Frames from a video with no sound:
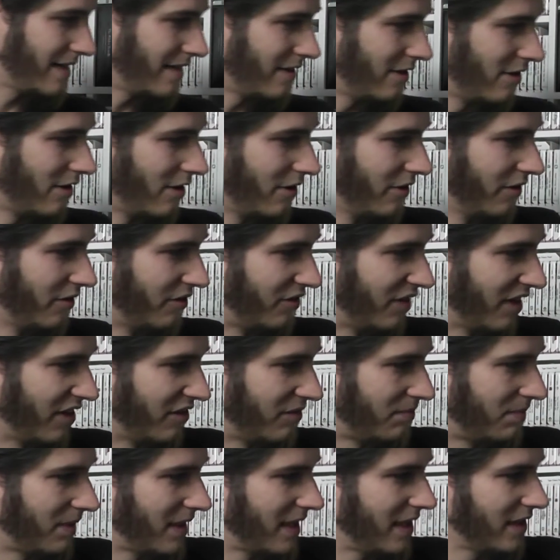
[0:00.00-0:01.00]
on 5th
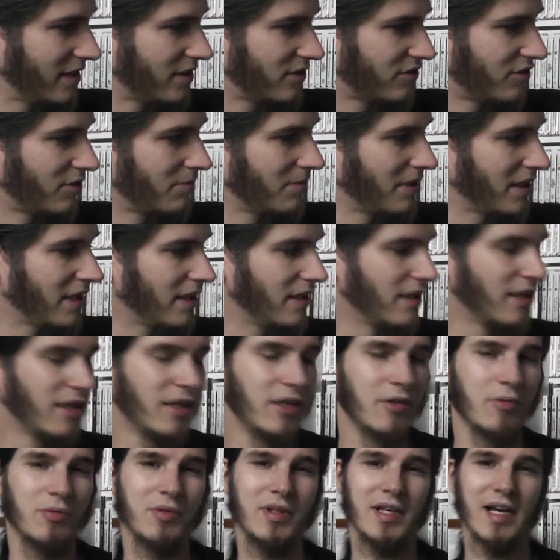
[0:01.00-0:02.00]
place for me
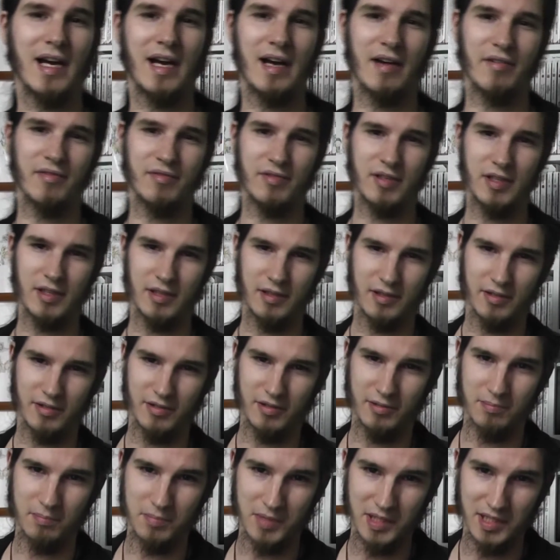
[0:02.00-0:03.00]
we have the
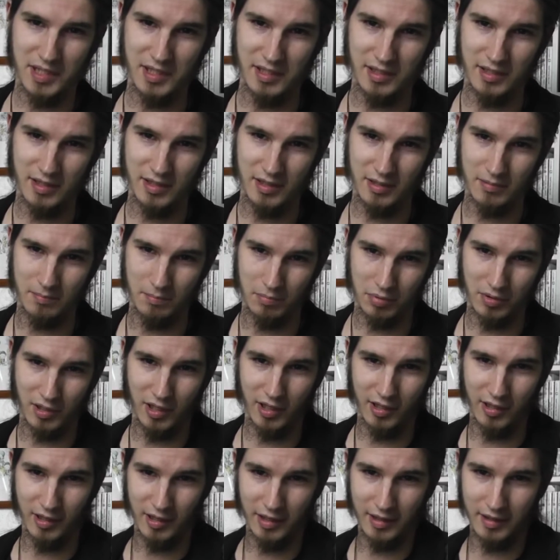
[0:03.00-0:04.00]
Mii
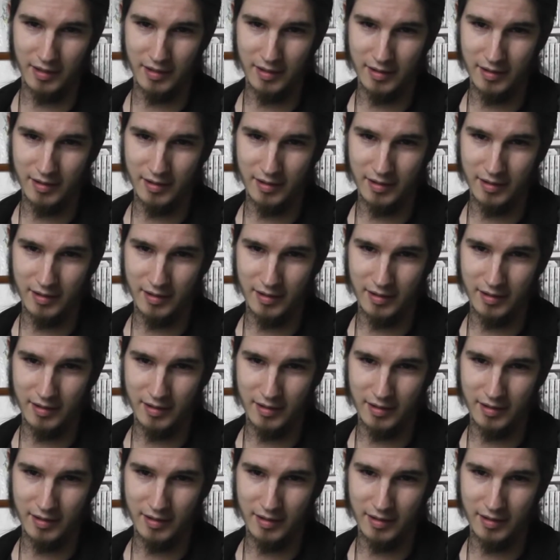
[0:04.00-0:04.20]
Brawler.